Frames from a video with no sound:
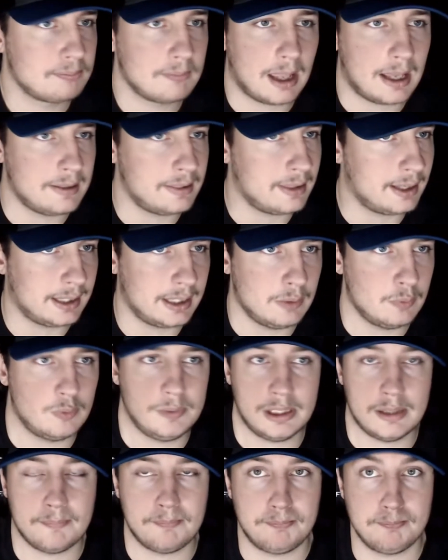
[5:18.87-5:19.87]
I think he would
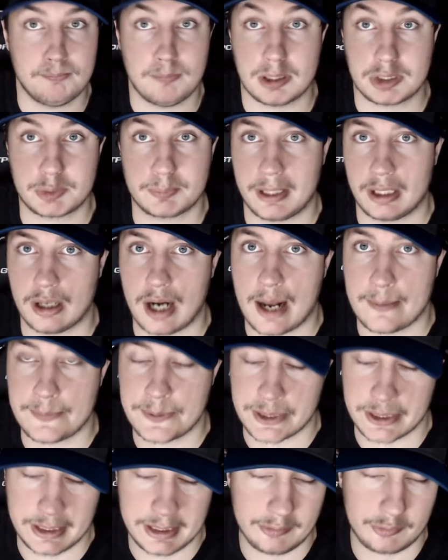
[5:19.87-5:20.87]
be a much better
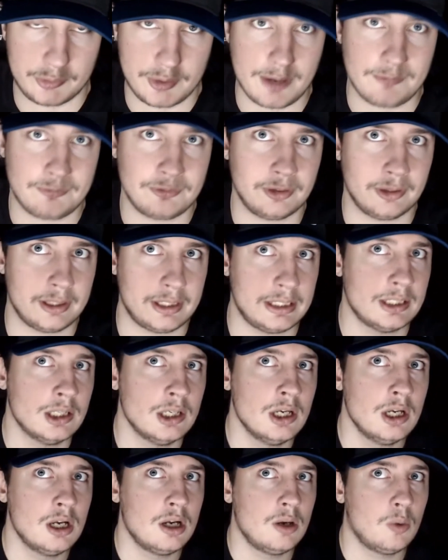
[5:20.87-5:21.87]
option. He's definitely
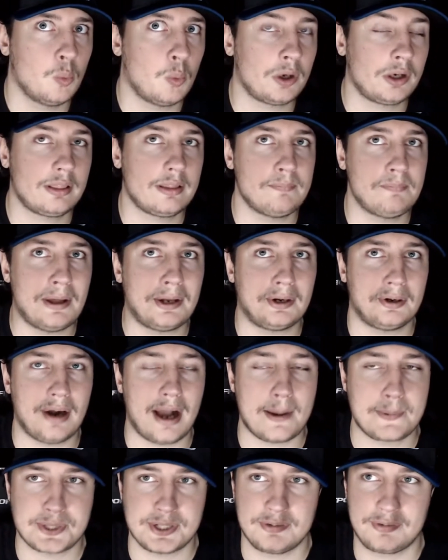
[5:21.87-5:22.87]
one of the better
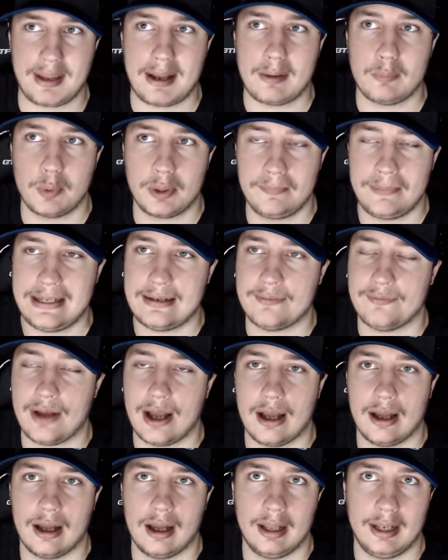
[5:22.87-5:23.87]
options that would be in
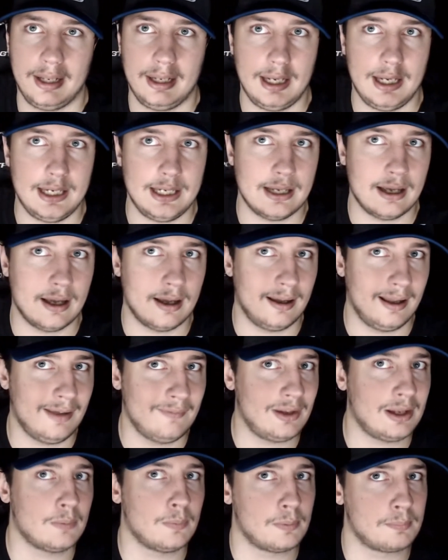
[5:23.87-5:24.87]
a
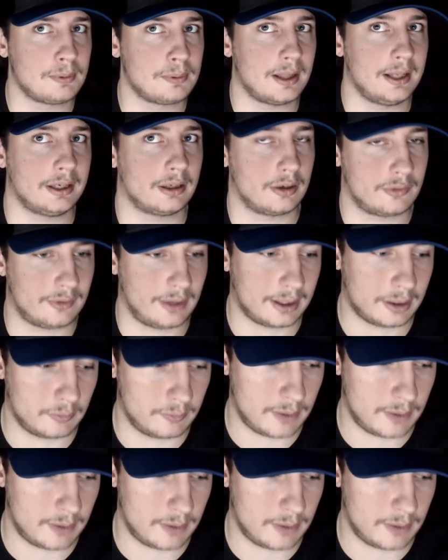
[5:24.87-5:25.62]
available player in the second